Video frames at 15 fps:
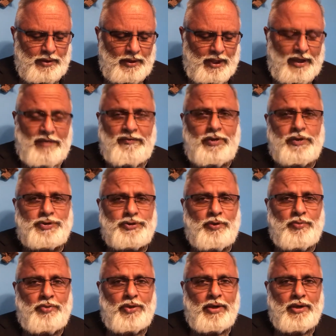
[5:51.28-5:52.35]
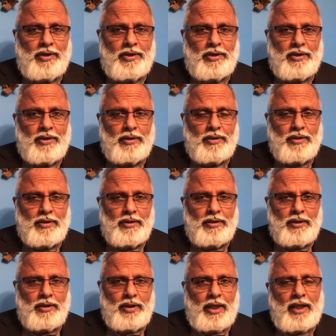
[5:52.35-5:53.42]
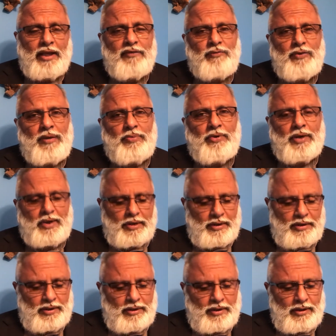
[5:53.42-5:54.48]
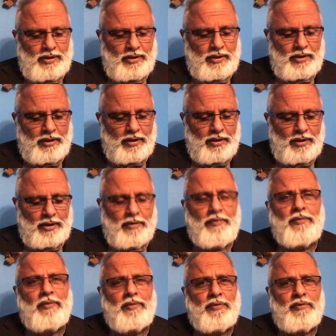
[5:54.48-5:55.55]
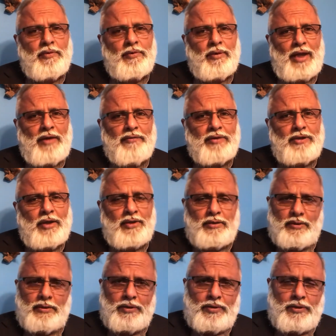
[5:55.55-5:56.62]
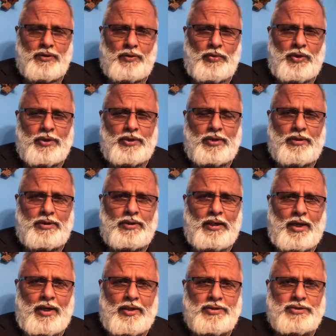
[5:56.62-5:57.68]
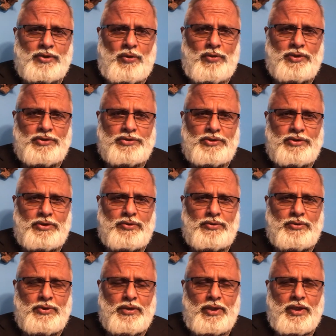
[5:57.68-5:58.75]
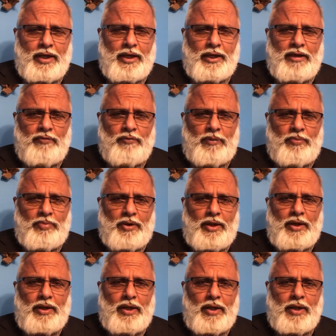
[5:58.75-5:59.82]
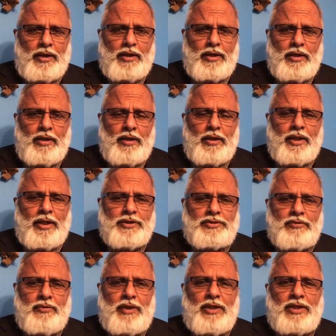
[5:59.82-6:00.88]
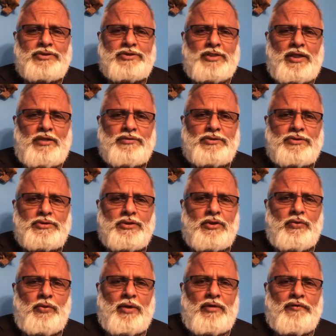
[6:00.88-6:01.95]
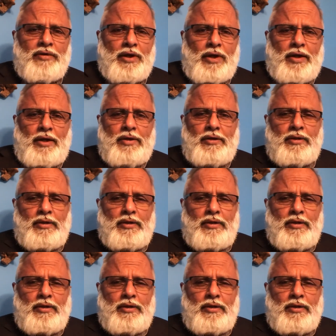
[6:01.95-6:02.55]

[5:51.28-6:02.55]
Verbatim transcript: I have heard your prayer. And if we pray, uh, having done the work that God has called us to do, and if we pray and, and submit ourselves to the will of God,